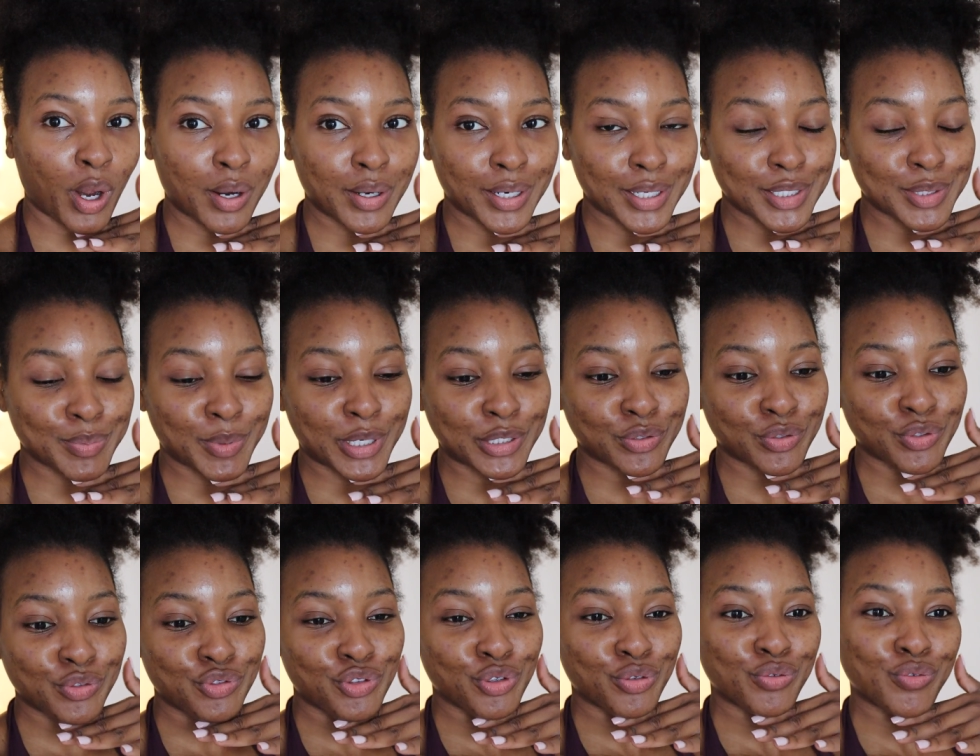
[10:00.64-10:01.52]
but it's
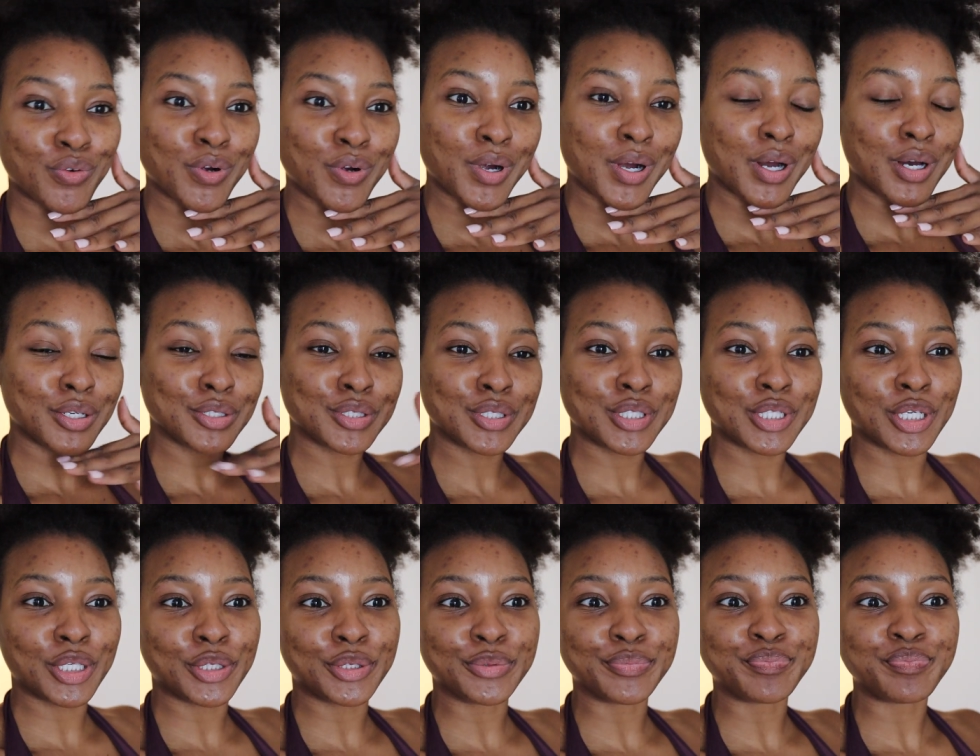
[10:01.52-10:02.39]
sponsored your girl
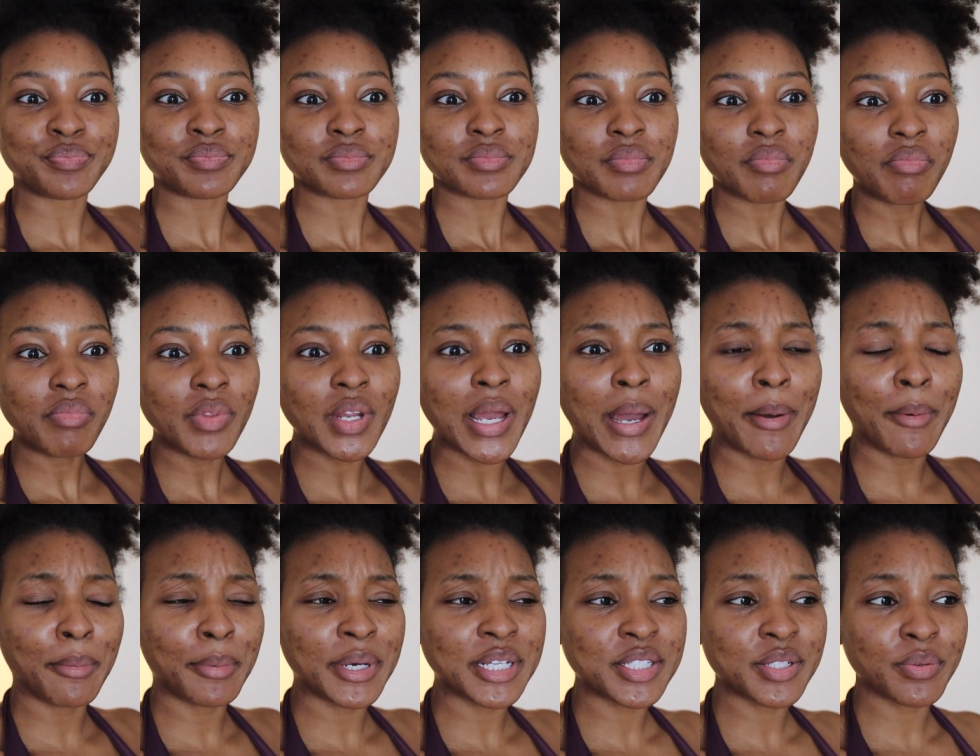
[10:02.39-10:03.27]
so i'm
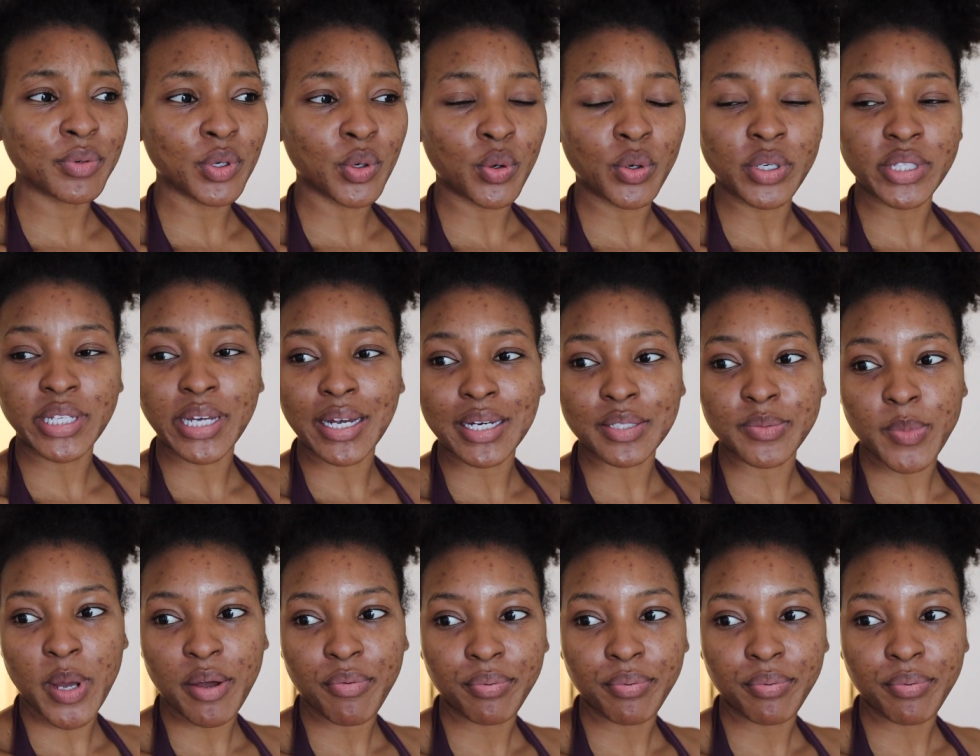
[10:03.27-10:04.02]
about to record that because my